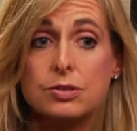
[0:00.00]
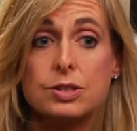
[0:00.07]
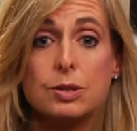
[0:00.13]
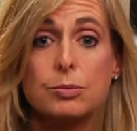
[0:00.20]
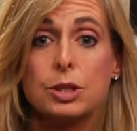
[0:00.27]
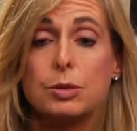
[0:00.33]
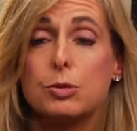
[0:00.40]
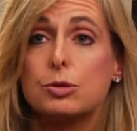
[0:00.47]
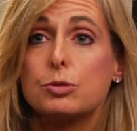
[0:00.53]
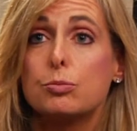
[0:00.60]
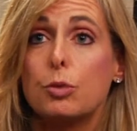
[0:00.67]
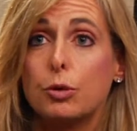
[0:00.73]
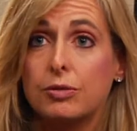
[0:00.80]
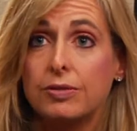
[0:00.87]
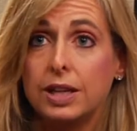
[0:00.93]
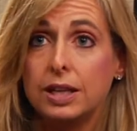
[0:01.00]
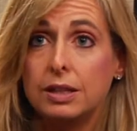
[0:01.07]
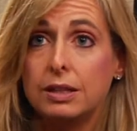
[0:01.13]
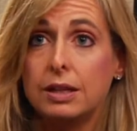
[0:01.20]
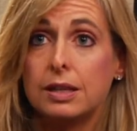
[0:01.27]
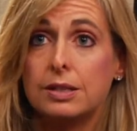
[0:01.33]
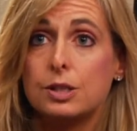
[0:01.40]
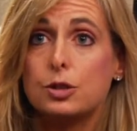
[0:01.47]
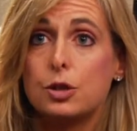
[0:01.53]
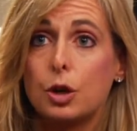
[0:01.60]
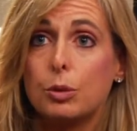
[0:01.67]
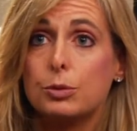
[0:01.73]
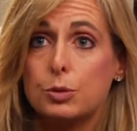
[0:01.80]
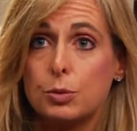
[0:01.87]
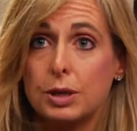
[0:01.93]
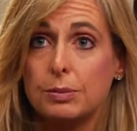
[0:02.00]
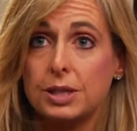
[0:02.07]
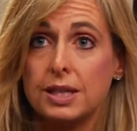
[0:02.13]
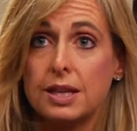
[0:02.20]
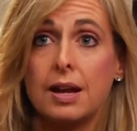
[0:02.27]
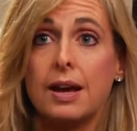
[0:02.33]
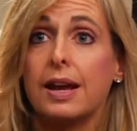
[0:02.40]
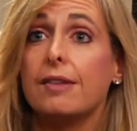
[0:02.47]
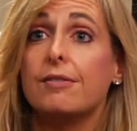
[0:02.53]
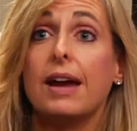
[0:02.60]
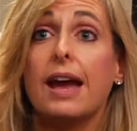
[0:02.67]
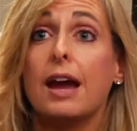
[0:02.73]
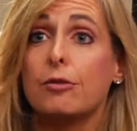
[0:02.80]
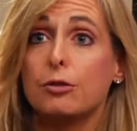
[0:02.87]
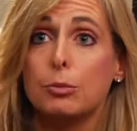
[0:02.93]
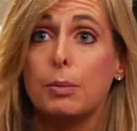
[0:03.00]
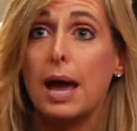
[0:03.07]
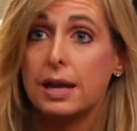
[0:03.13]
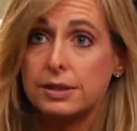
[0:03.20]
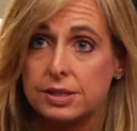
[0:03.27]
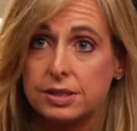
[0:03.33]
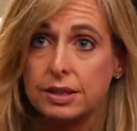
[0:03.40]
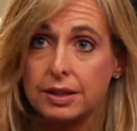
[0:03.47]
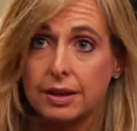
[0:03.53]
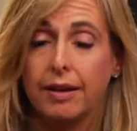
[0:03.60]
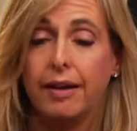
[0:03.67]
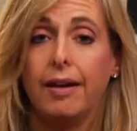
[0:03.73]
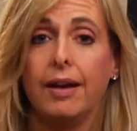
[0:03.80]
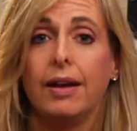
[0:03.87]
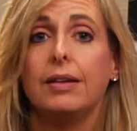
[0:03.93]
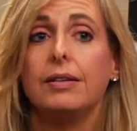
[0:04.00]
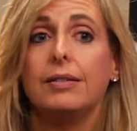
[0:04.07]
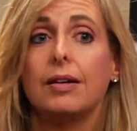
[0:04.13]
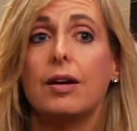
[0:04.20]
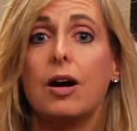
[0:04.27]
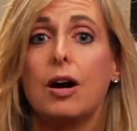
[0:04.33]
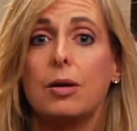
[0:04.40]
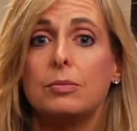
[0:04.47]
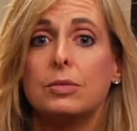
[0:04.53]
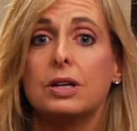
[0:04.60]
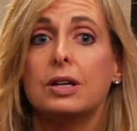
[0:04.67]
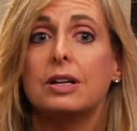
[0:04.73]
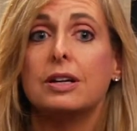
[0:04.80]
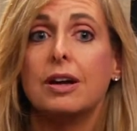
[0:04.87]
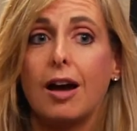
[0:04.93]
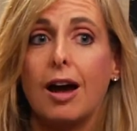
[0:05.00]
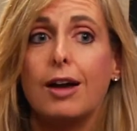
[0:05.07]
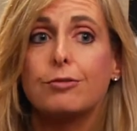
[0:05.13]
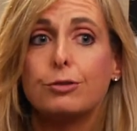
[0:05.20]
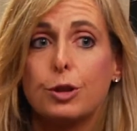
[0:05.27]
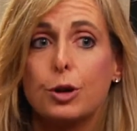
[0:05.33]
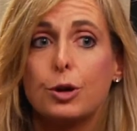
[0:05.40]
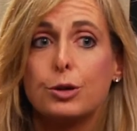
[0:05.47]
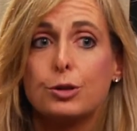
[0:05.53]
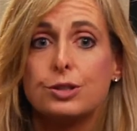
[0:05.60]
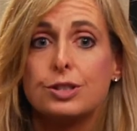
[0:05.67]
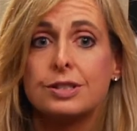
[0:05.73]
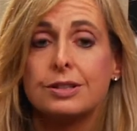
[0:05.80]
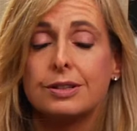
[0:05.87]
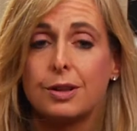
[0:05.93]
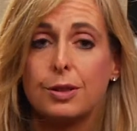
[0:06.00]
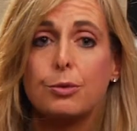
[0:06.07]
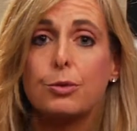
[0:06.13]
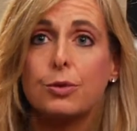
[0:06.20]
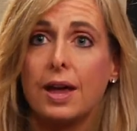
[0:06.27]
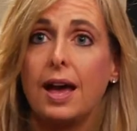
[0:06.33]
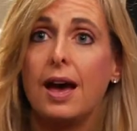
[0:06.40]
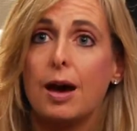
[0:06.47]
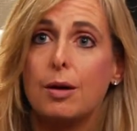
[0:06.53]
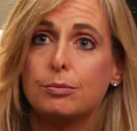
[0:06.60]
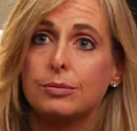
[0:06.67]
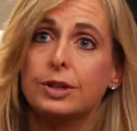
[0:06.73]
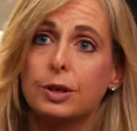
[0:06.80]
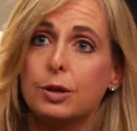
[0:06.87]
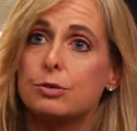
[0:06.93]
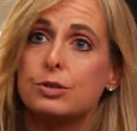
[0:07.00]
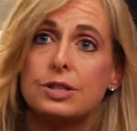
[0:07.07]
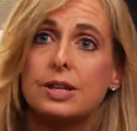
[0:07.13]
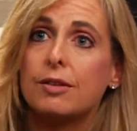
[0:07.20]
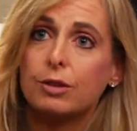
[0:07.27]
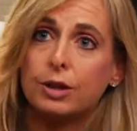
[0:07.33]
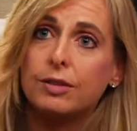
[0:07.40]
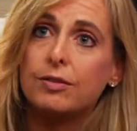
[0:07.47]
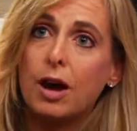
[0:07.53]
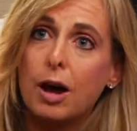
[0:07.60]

are some of the most motivated and determined women that I have ever met. And um, I've learned through them, you know, to never give